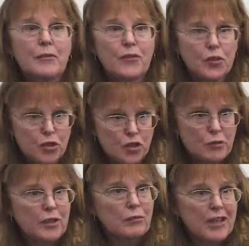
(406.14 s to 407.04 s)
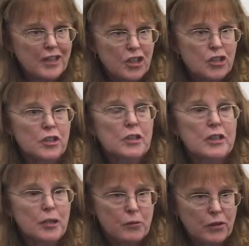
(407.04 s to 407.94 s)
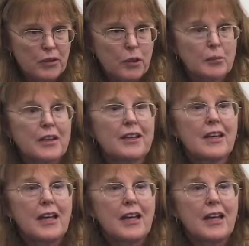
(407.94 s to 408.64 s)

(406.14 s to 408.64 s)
Surgery, radiation, chemotherapy.